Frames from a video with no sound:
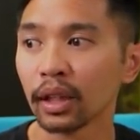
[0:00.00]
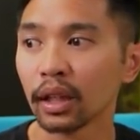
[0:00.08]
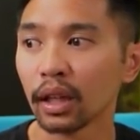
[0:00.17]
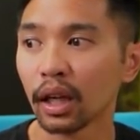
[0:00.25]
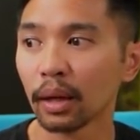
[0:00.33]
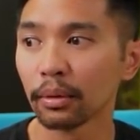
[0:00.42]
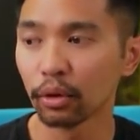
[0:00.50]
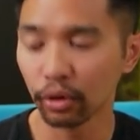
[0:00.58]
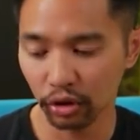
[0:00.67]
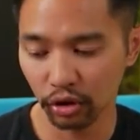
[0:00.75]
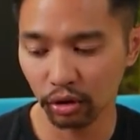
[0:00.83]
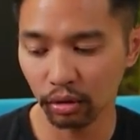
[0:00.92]
I'm going
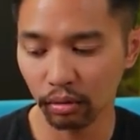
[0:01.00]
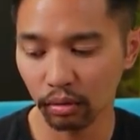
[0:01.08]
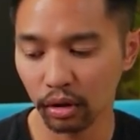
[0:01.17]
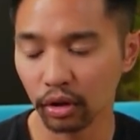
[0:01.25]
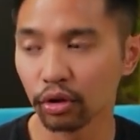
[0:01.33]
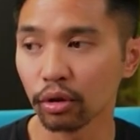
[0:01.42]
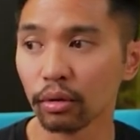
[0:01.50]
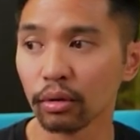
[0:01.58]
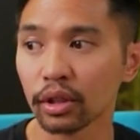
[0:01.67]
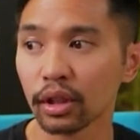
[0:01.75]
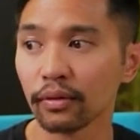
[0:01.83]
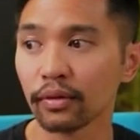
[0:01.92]
to Control
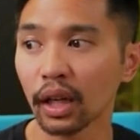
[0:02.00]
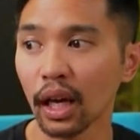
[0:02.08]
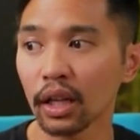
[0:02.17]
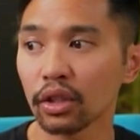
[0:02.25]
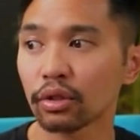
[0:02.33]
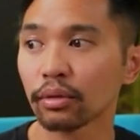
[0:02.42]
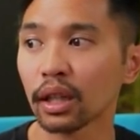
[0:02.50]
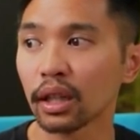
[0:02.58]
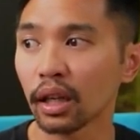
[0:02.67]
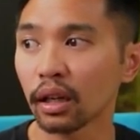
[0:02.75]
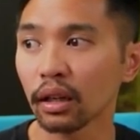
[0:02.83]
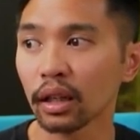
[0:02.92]
Shift H right
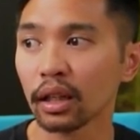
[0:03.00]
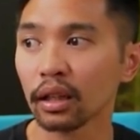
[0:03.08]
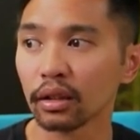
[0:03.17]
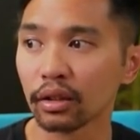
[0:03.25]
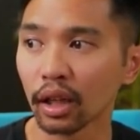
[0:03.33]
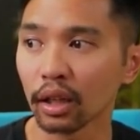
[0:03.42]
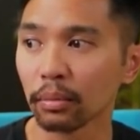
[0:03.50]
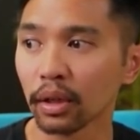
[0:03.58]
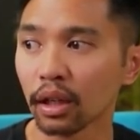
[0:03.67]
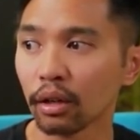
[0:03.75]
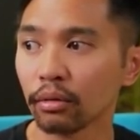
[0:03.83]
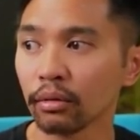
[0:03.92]
there, and it'll document
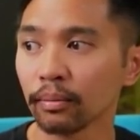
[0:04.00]
code